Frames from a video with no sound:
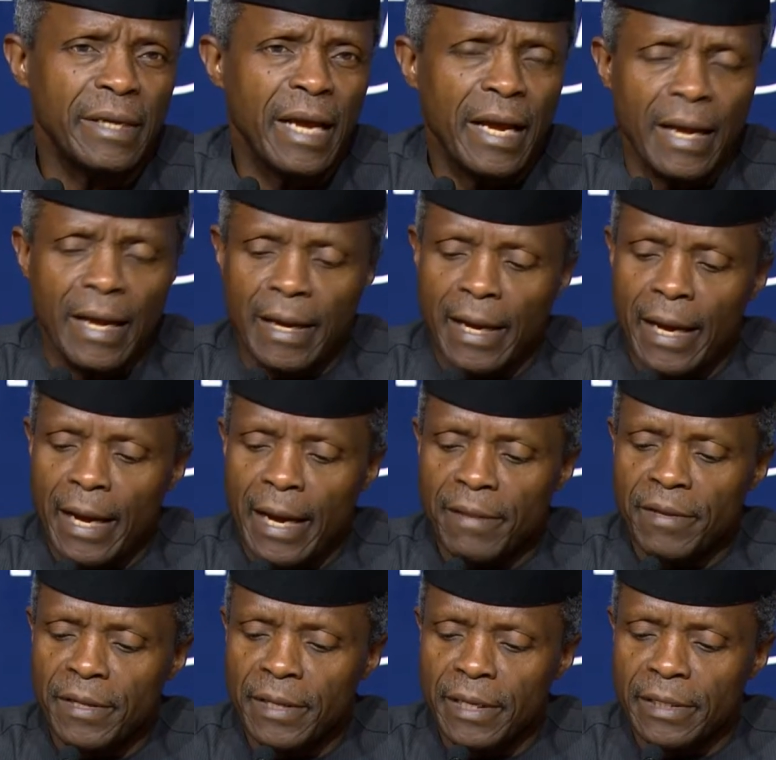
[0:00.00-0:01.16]
I, I
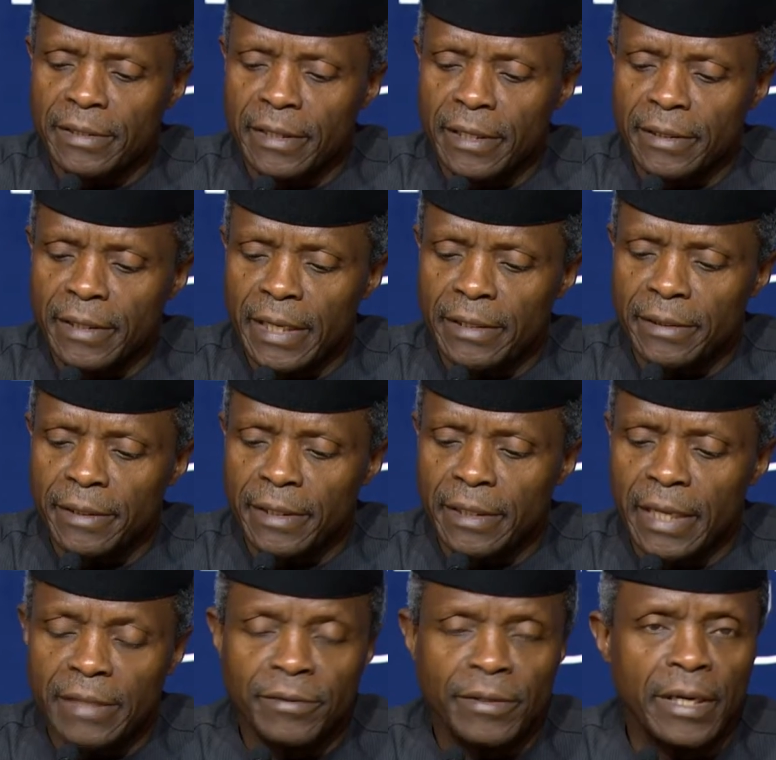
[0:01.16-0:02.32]
think that uh, the
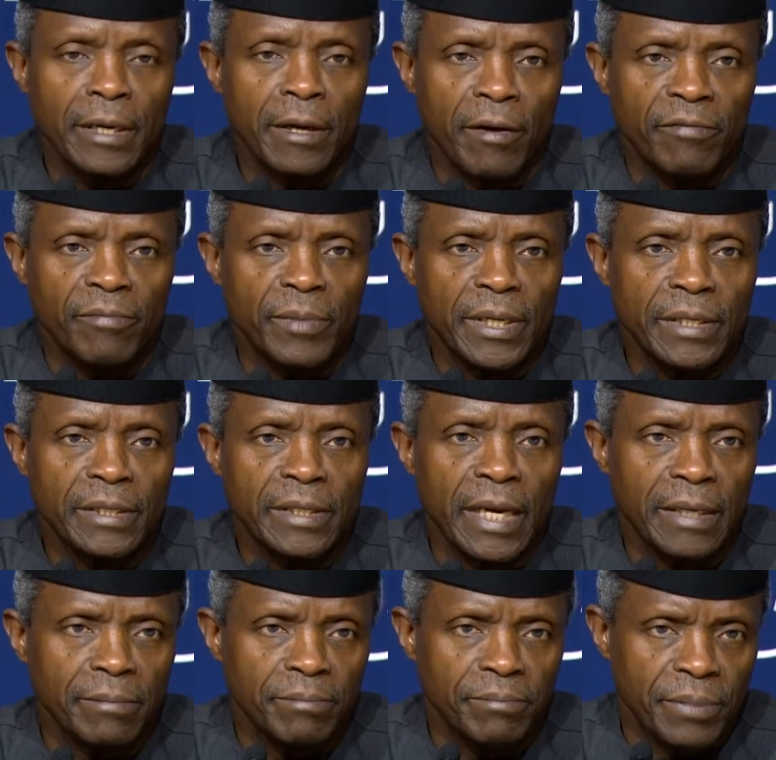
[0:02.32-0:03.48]
Nigerian government
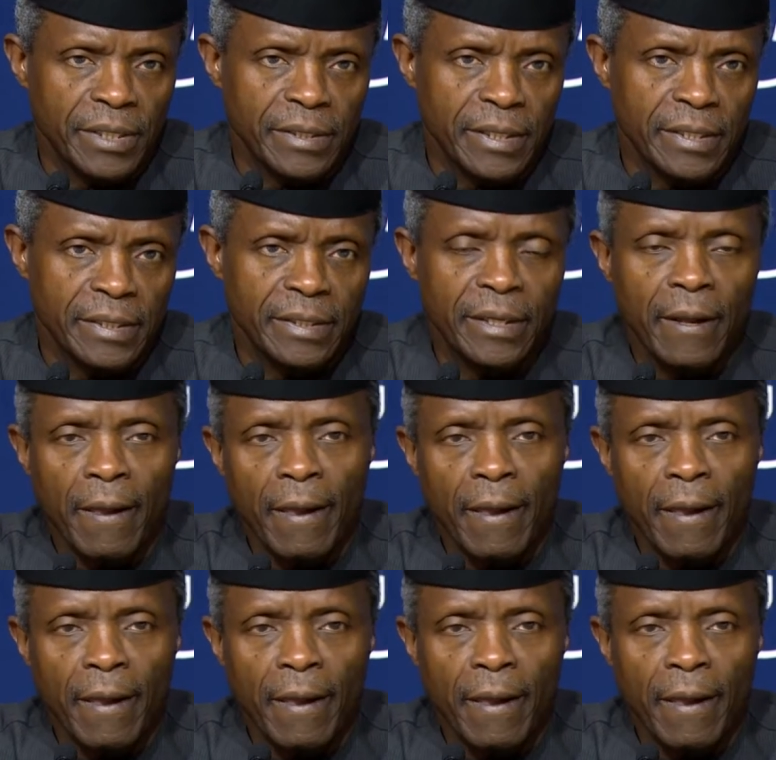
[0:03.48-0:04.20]
and business